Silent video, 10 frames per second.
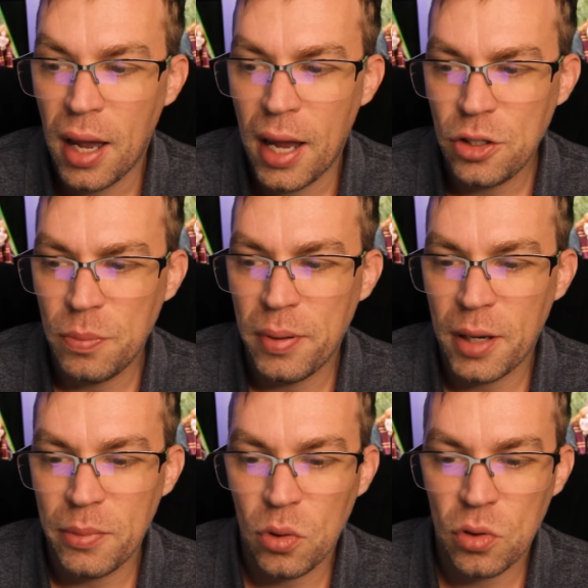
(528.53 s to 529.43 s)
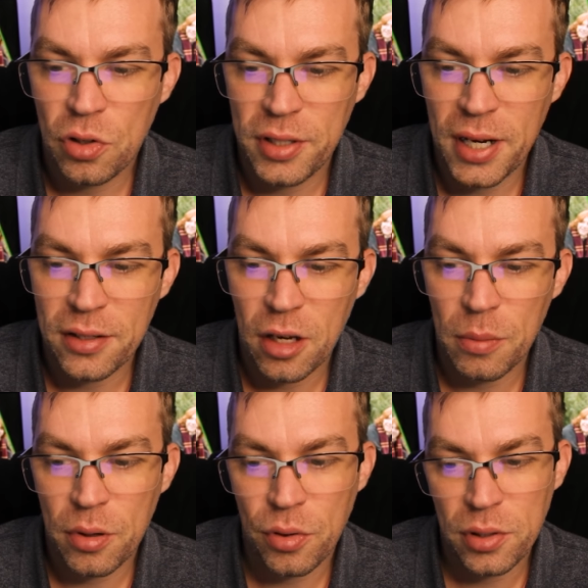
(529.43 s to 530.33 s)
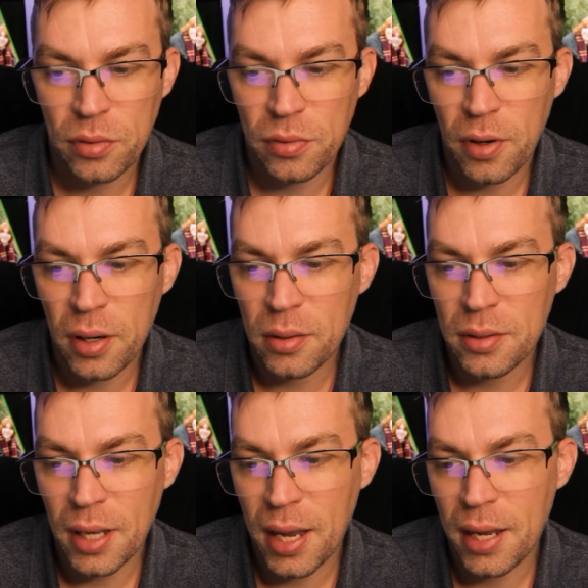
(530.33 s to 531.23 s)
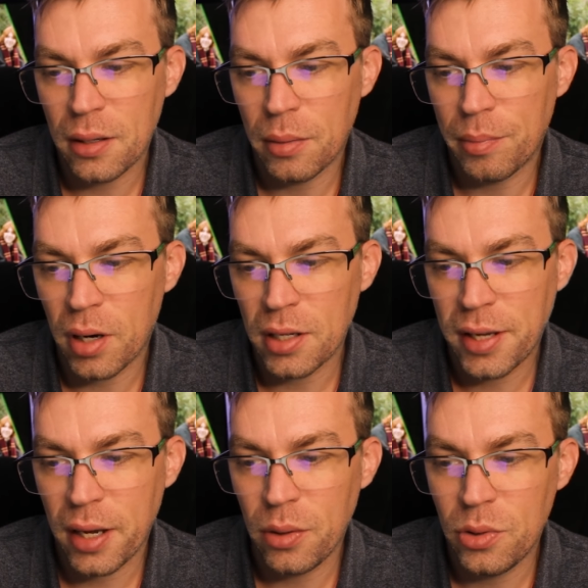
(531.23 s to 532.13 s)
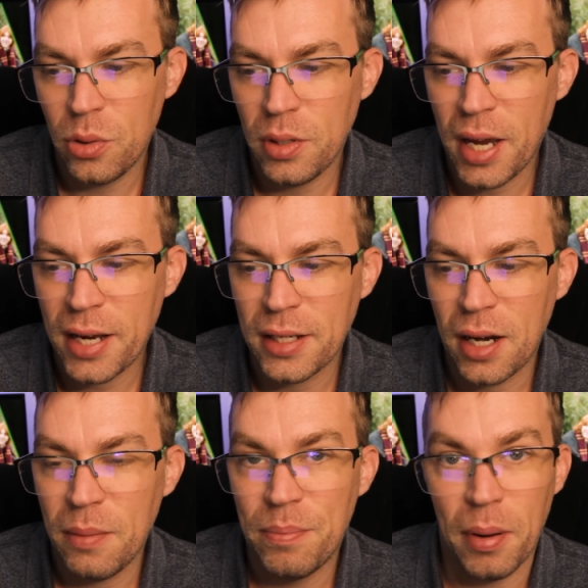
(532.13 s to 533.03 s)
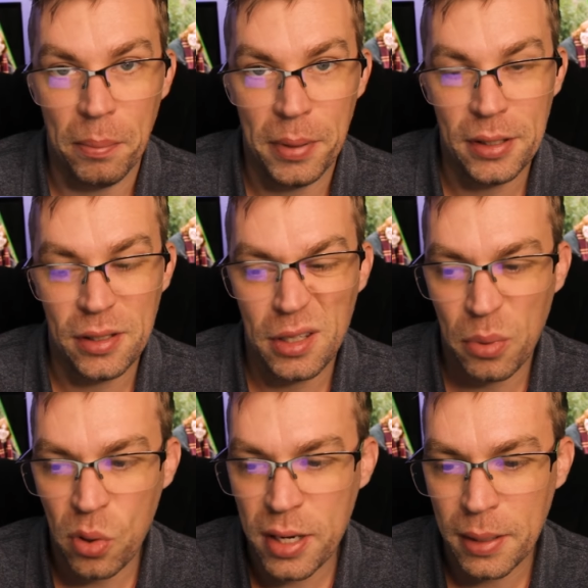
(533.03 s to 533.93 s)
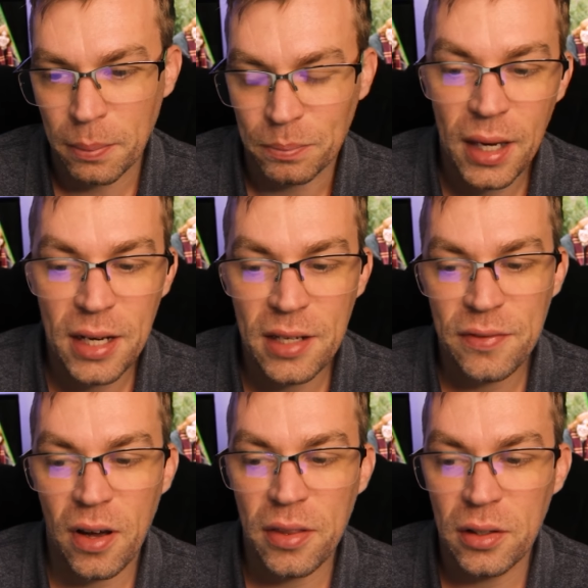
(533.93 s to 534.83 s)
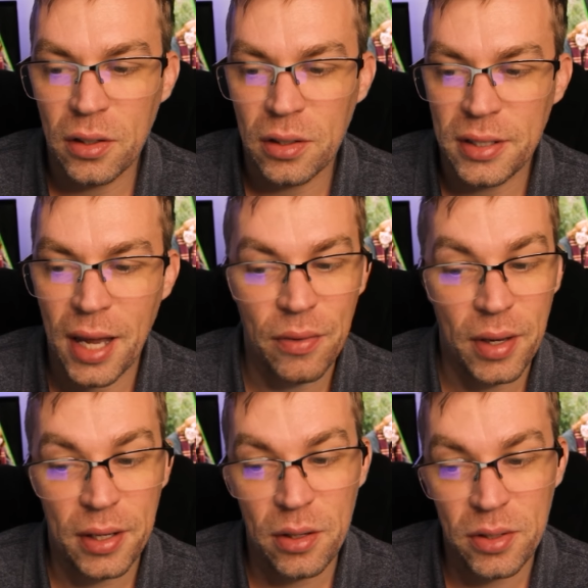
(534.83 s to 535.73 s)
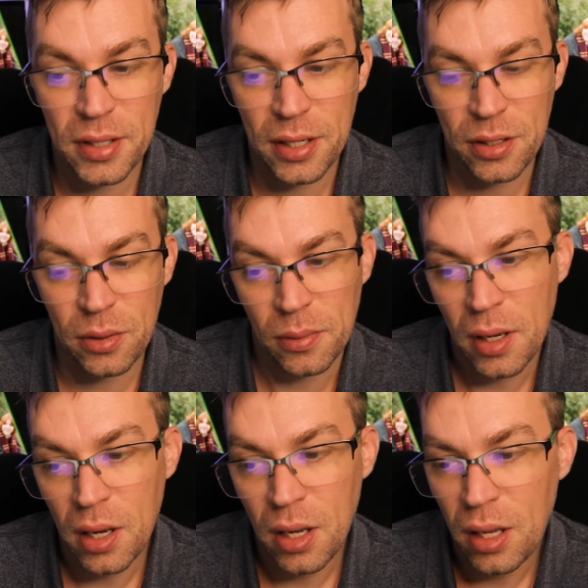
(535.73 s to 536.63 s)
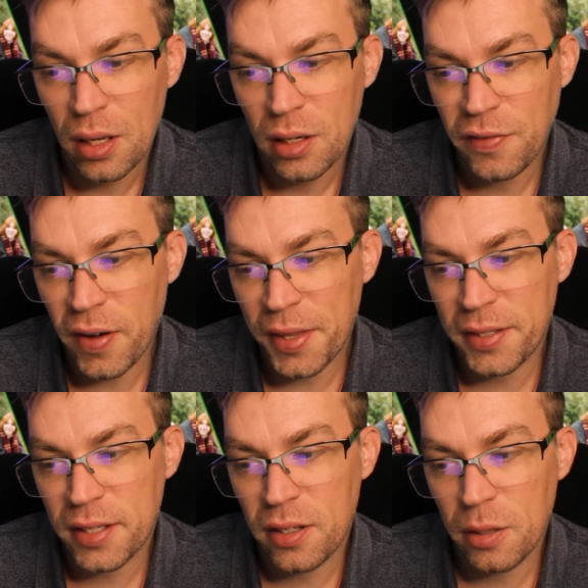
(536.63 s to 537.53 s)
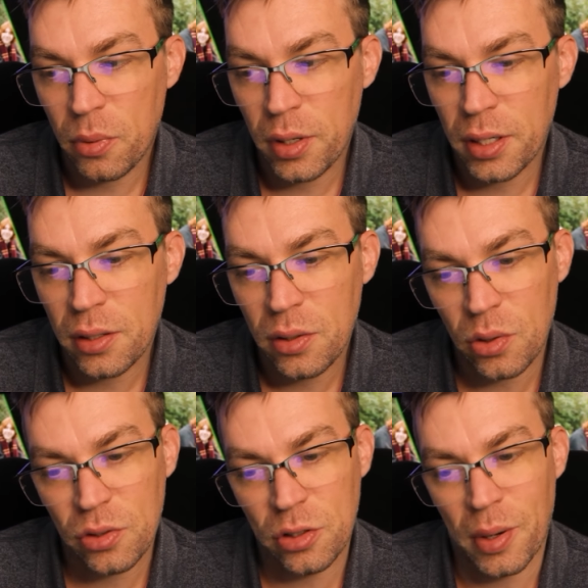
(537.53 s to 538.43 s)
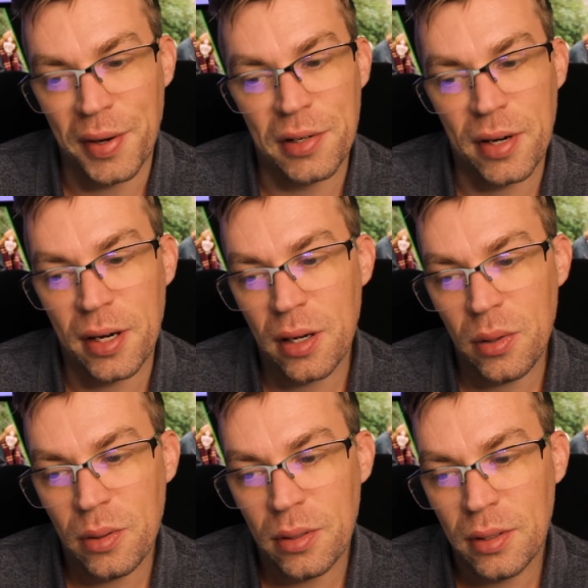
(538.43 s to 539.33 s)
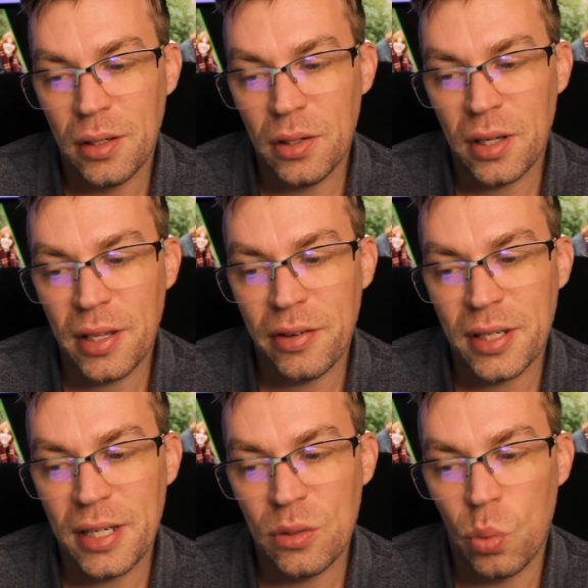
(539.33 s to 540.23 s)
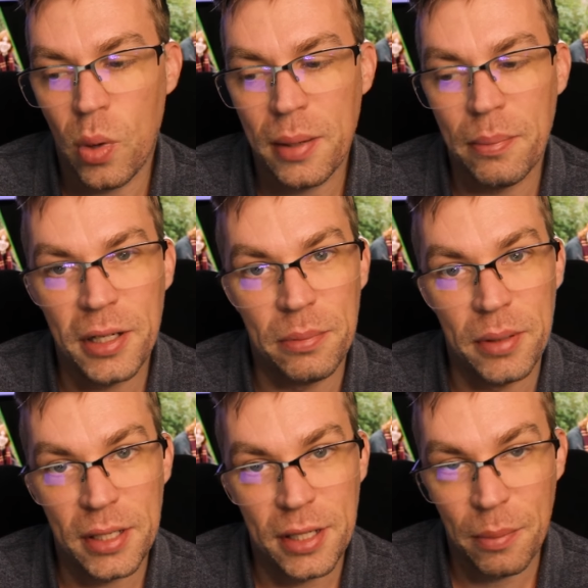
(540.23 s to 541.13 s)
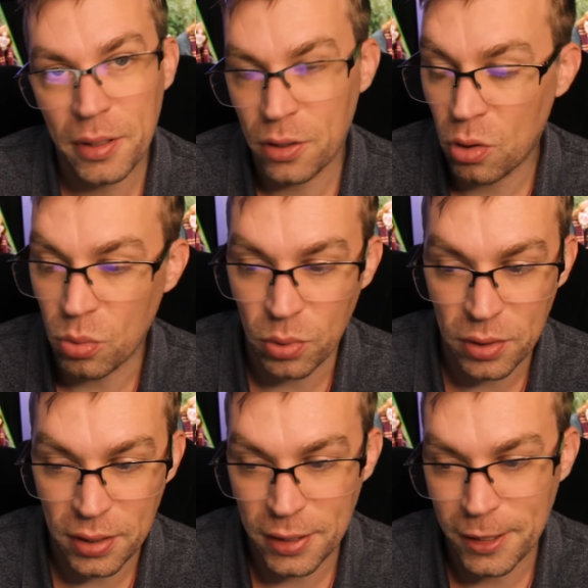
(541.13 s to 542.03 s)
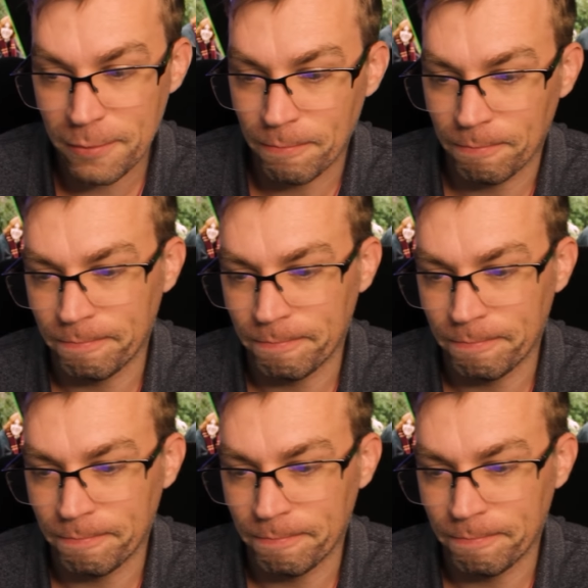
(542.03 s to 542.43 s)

As you pick up your telescope, crystal files and brass scales, you accidentally bump into the boy. He and his father look down their noses at you. The father says to the boy, not to worry, Draco. Looks like there's at least one mudblood coming to Hogwarts this year.